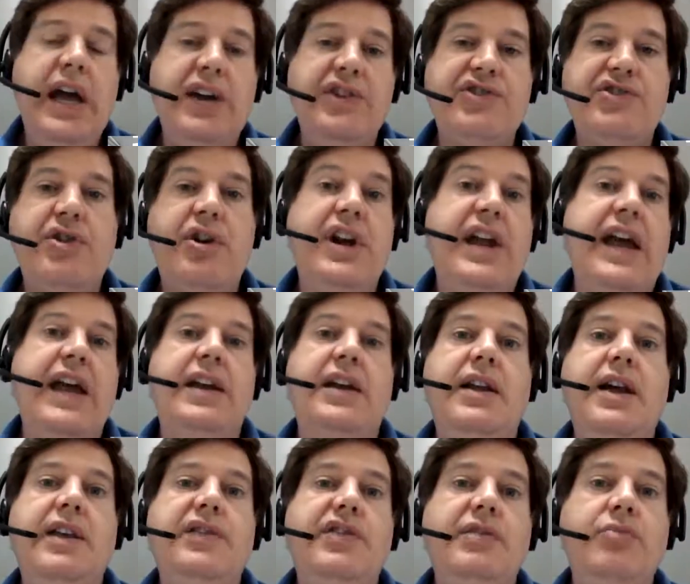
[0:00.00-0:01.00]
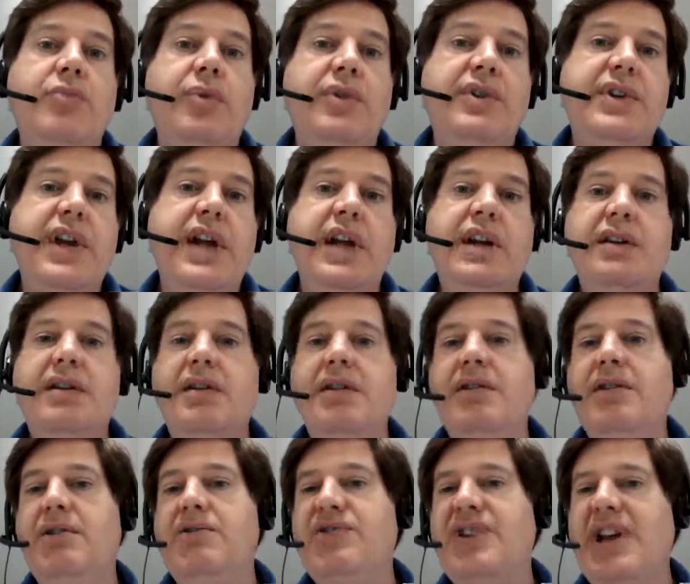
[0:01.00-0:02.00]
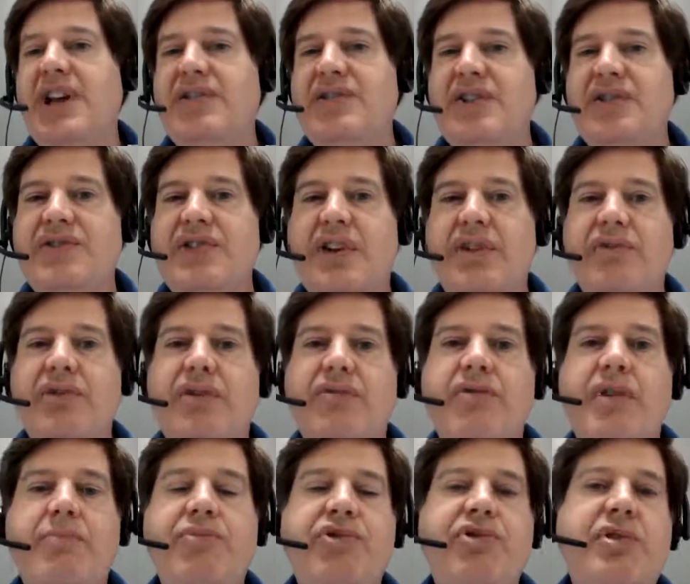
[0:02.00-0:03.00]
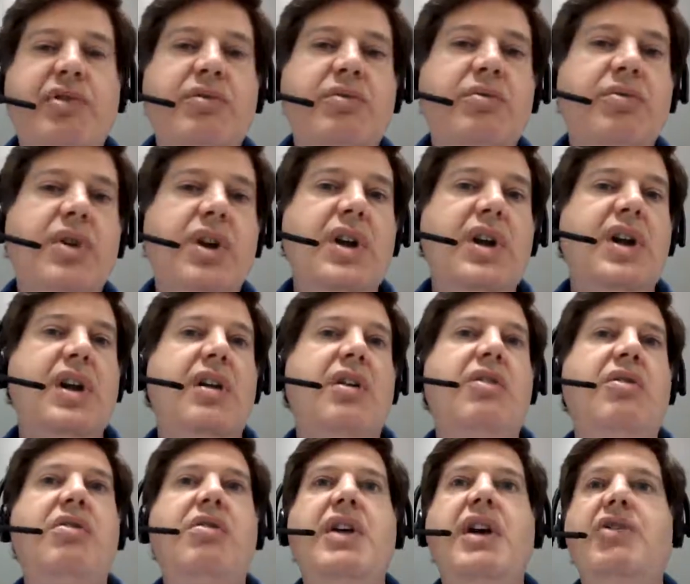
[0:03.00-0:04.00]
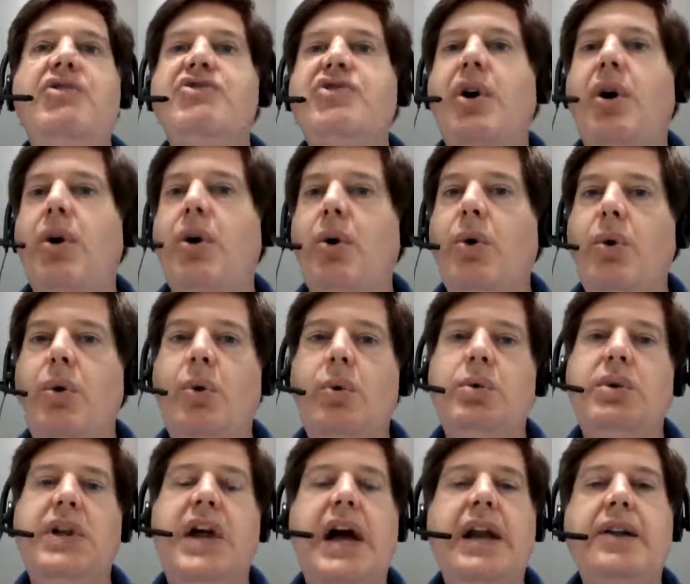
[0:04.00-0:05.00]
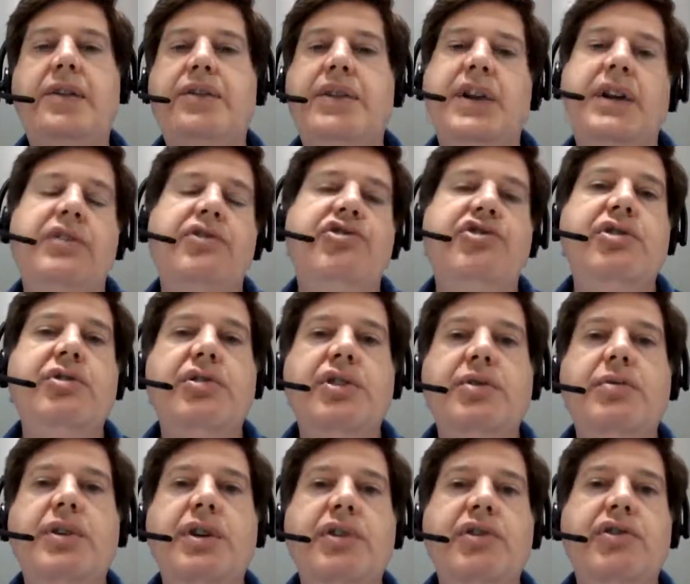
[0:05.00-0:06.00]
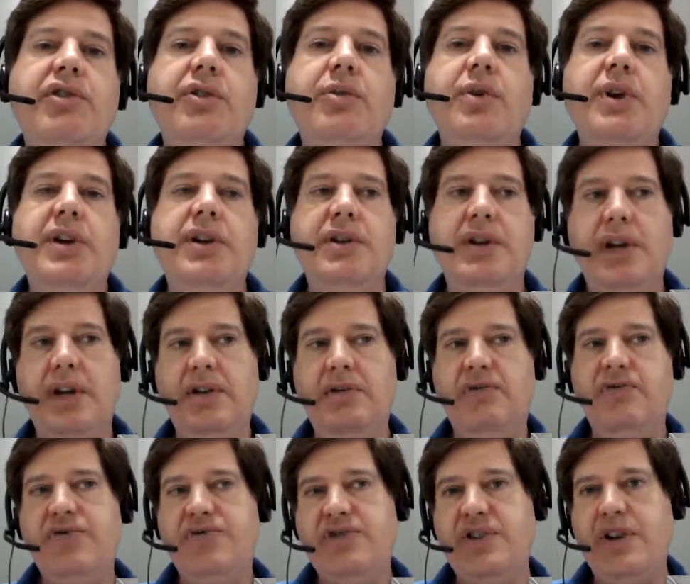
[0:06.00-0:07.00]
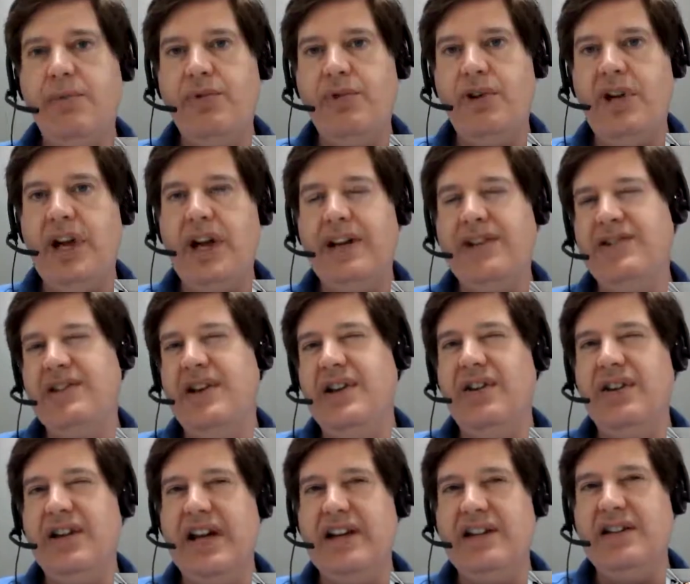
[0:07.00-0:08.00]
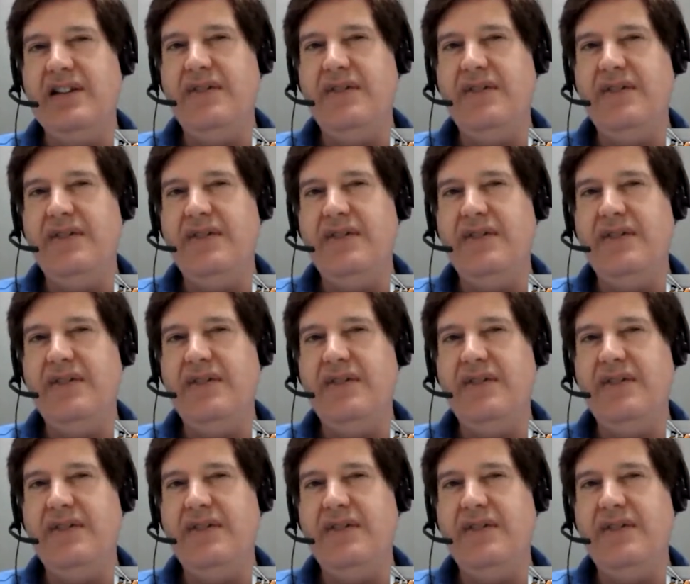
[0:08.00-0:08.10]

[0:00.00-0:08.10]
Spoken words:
start analyzing more data. There's SSL decryption. There's a whole lot of things you can do. And some are, like I said, on that